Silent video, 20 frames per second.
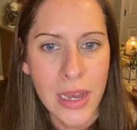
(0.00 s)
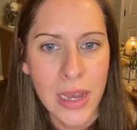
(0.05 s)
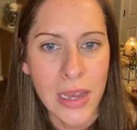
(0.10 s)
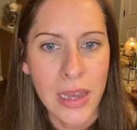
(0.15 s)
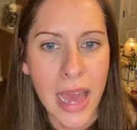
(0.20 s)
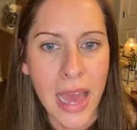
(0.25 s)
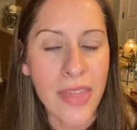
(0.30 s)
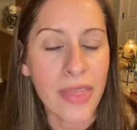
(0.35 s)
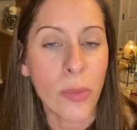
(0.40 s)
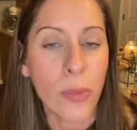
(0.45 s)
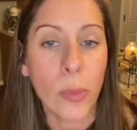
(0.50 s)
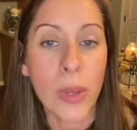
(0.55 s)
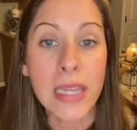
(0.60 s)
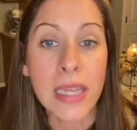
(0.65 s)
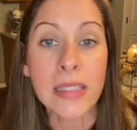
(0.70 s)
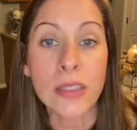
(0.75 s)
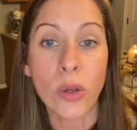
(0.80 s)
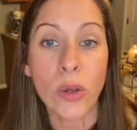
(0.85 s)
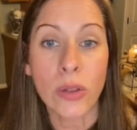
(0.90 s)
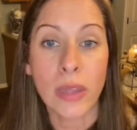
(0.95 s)
And we
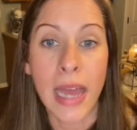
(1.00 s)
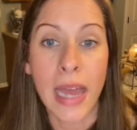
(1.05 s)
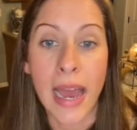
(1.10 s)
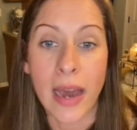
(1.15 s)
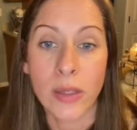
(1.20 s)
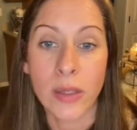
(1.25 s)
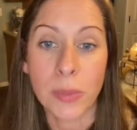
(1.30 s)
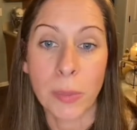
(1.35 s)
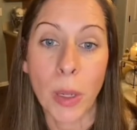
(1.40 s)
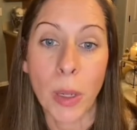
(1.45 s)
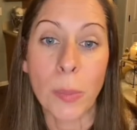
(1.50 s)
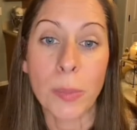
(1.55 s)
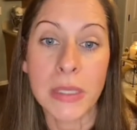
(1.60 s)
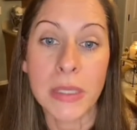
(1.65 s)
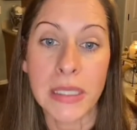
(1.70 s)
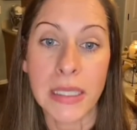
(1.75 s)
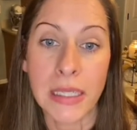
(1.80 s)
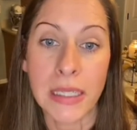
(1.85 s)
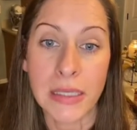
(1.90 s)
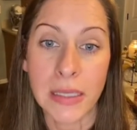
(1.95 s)
sold the house
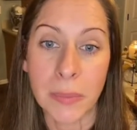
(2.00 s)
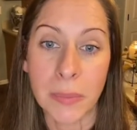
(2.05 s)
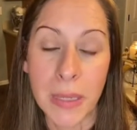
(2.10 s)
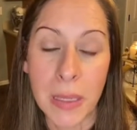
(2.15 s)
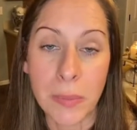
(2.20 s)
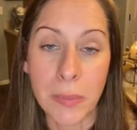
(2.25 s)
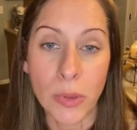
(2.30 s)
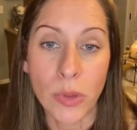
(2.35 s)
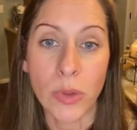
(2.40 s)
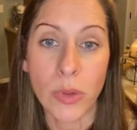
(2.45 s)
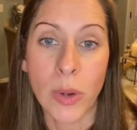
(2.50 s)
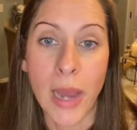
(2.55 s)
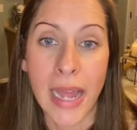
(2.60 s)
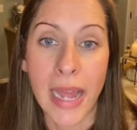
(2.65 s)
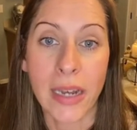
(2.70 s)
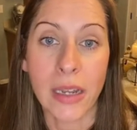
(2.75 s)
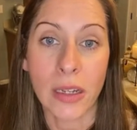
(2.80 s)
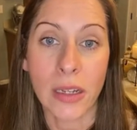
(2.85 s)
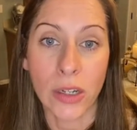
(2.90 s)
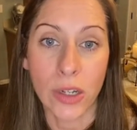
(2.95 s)
purposely to people
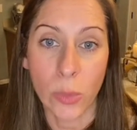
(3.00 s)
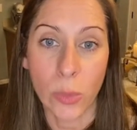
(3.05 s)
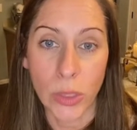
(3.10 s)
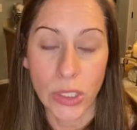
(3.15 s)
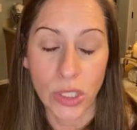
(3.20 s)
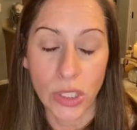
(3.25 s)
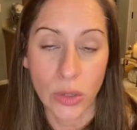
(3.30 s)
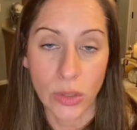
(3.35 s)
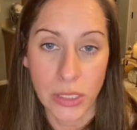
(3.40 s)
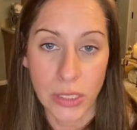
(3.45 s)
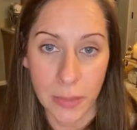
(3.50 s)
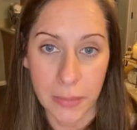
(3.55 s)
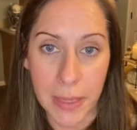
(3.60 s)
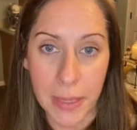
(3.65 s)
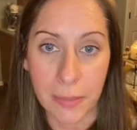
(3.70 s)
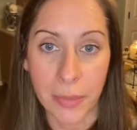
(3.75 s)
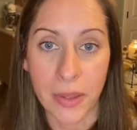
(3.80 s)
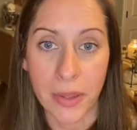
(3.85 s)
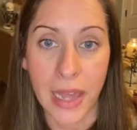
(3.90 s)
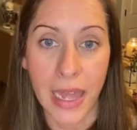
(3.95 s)
we chose the
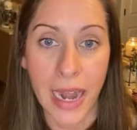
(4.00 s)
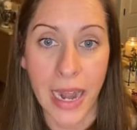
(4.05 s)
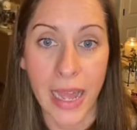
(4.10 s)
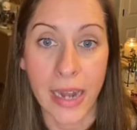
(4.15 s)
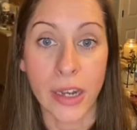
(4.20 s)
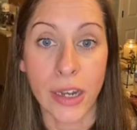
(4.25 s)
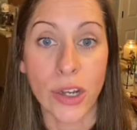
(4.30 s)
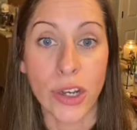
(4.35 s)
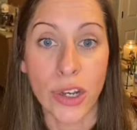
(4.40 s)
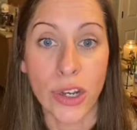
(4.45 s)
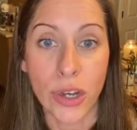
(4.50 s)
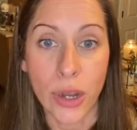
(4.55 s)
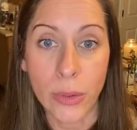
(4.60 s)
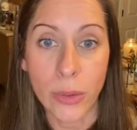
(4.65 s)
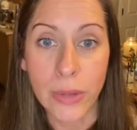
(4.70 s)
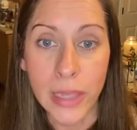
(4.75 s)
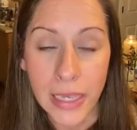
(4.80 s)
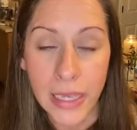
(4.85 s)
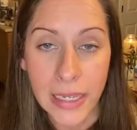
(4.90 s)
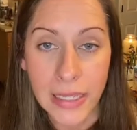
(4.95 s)
people that had no
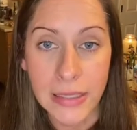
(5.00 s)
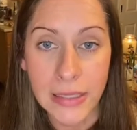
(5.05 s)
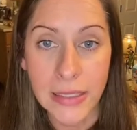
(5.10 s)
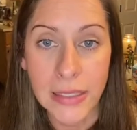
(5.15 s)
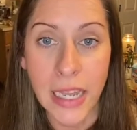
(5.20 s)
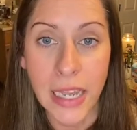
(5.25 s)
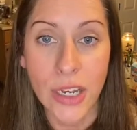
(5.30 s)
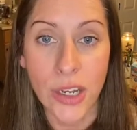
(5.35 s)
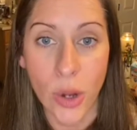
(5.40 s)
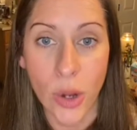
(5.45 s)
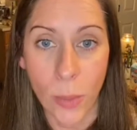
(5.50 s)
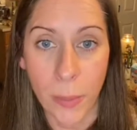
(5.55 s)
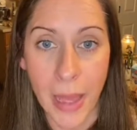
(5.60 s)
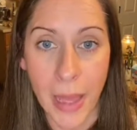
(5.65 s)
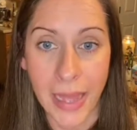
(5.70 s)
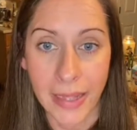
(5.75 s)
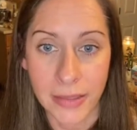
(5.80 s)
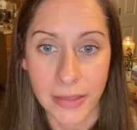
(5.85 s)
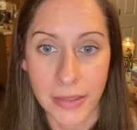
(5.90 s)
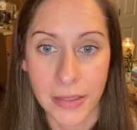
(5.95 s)
kids and no
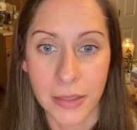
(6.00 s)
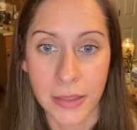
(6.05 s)
pets.